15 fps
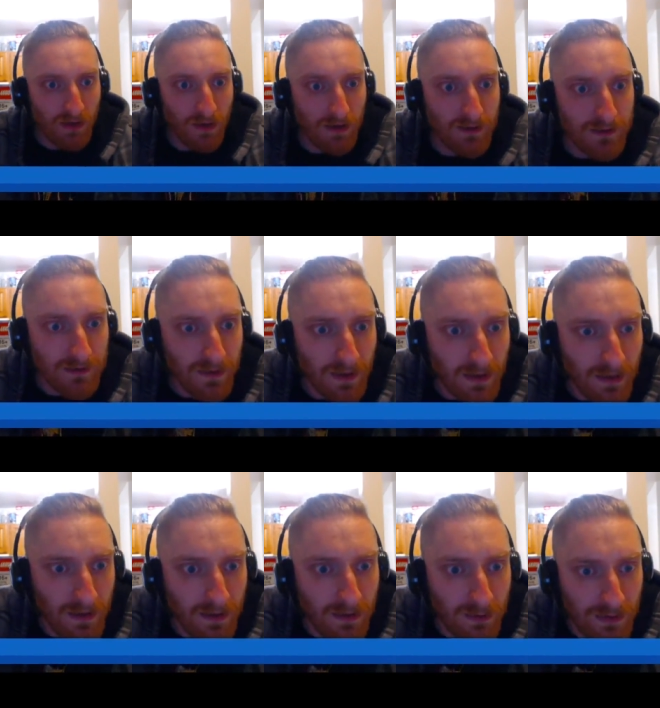It's
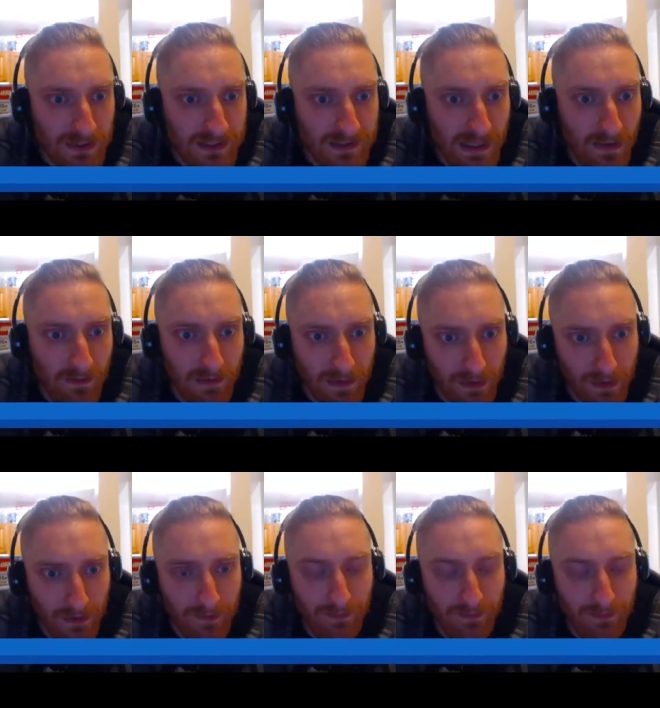uh, 370.